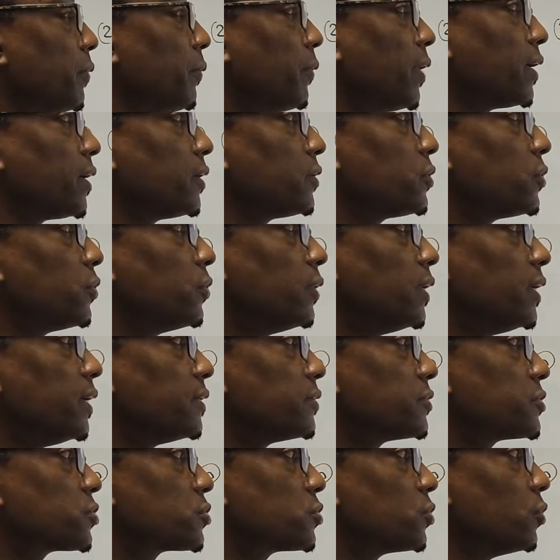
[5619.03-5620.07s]
we want to do
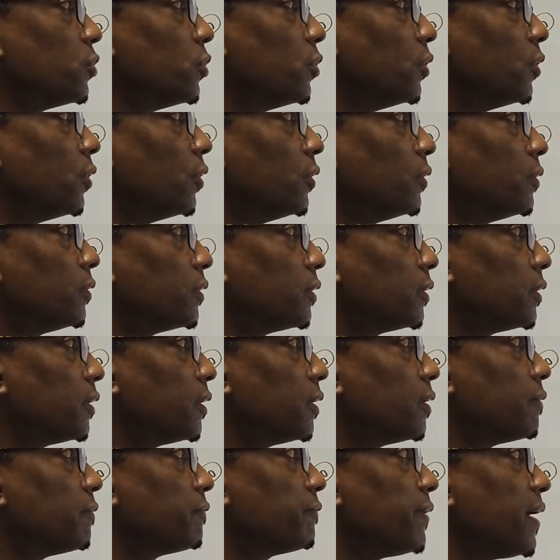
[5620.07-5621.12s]
is to
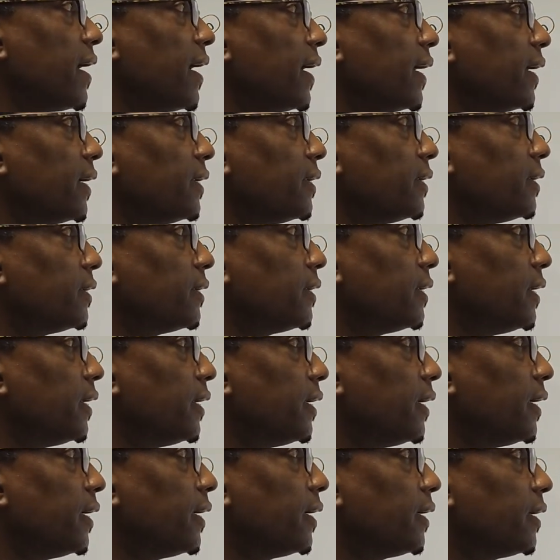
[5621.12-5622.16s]
find
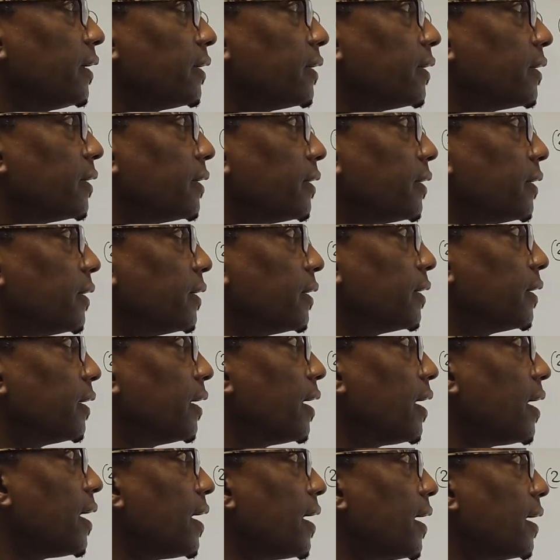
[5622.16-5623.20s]
the
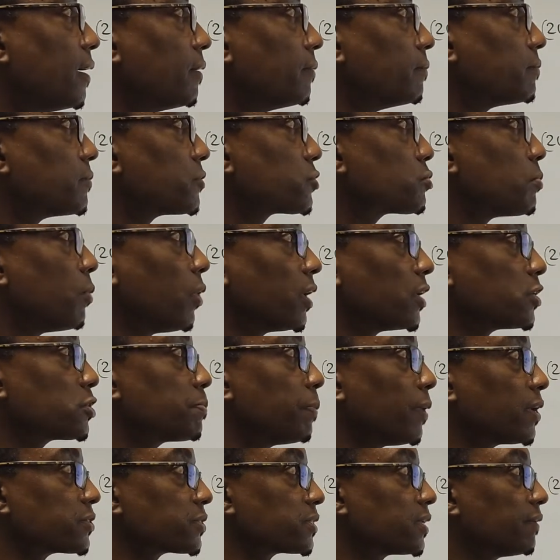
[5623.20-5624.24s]

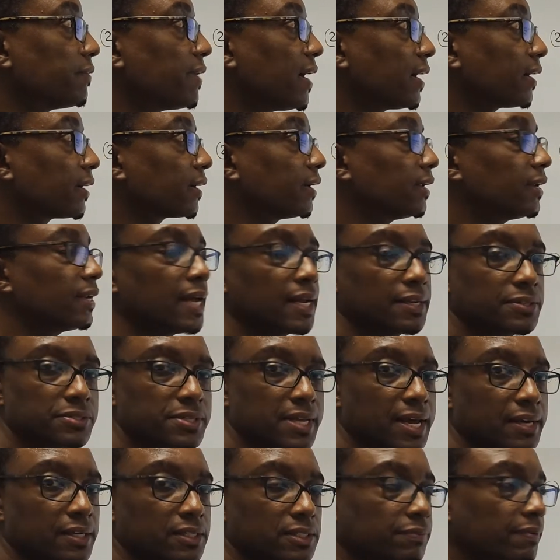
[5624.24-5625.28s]
smallest positive angle that
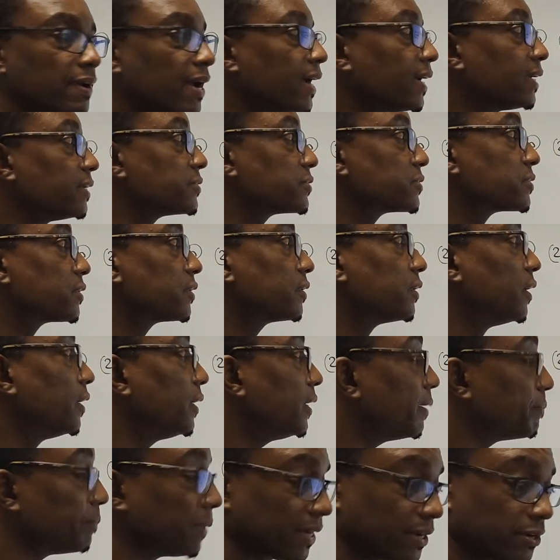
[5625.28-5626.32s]
satisfies.
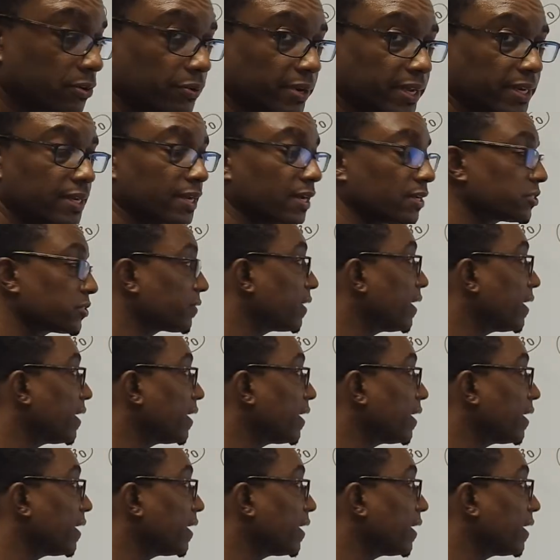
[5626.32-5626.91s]
Good? But in radians,